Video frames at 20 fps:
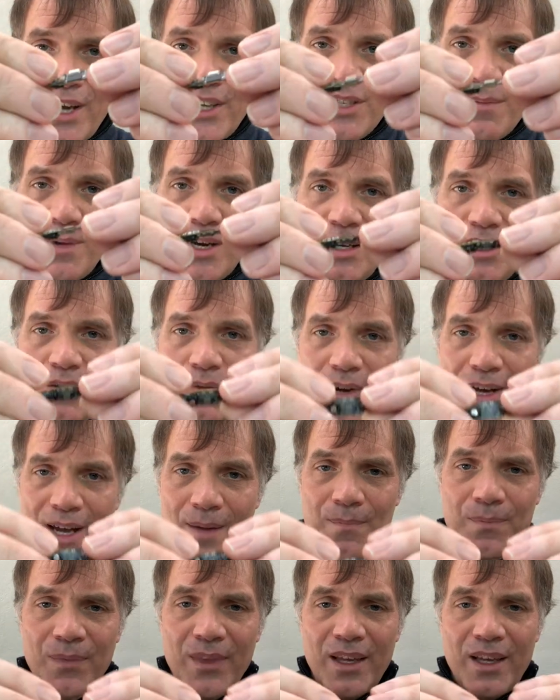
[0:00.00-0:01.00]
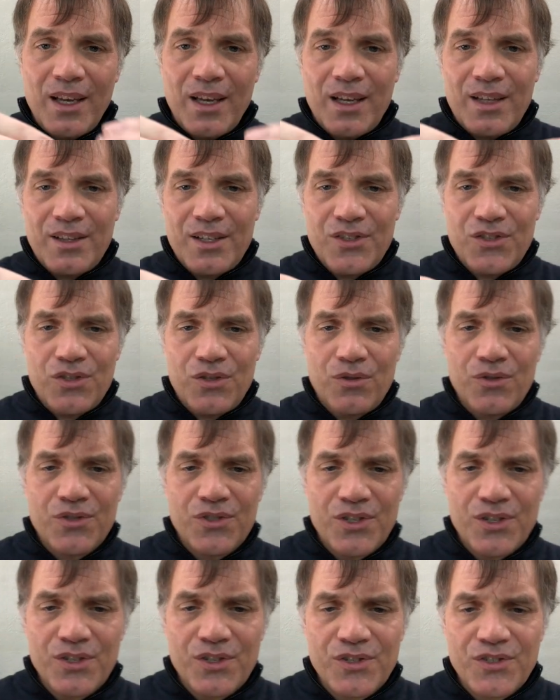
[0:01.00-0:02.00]
weighs about a gram. This
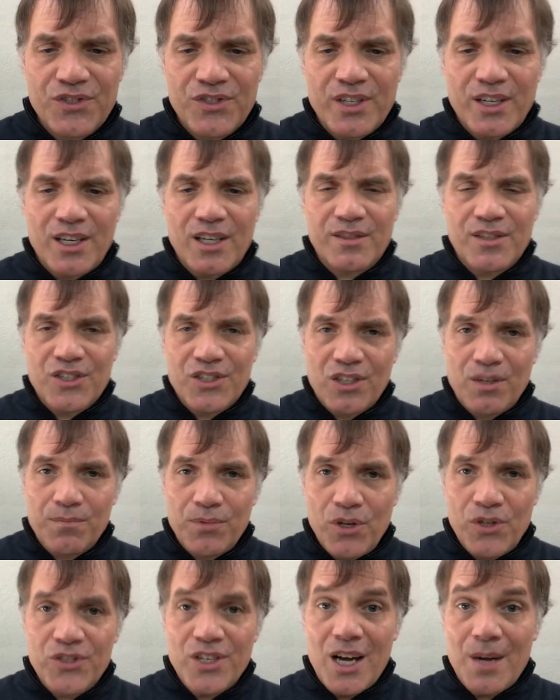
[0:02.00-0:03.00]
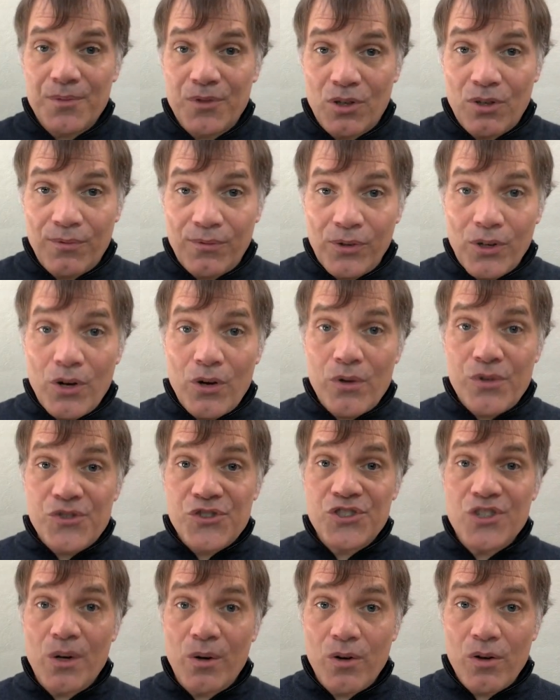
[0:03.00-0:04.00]
computes optical flow,
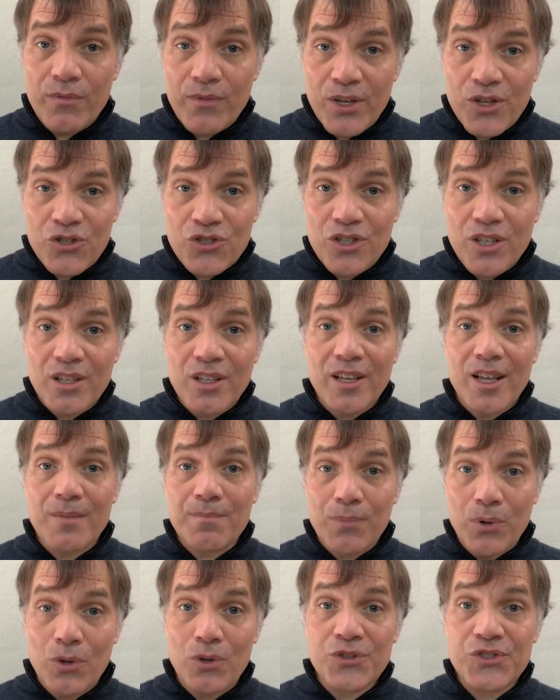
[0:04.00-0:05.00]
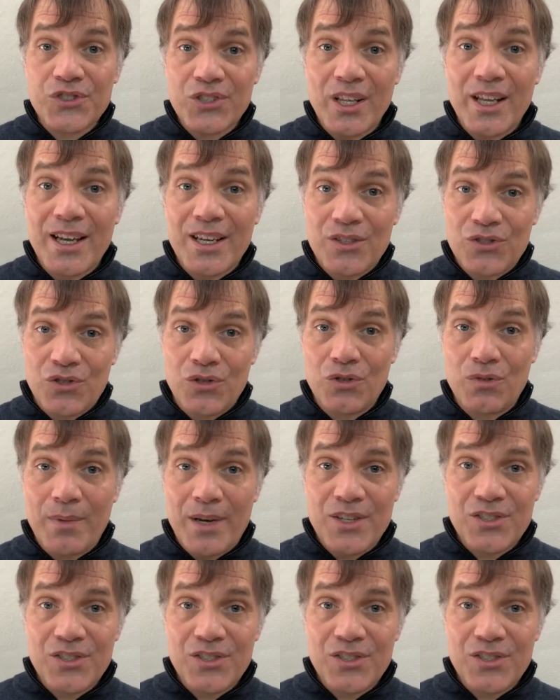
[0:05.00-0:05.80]
stereo vision, and pulse light to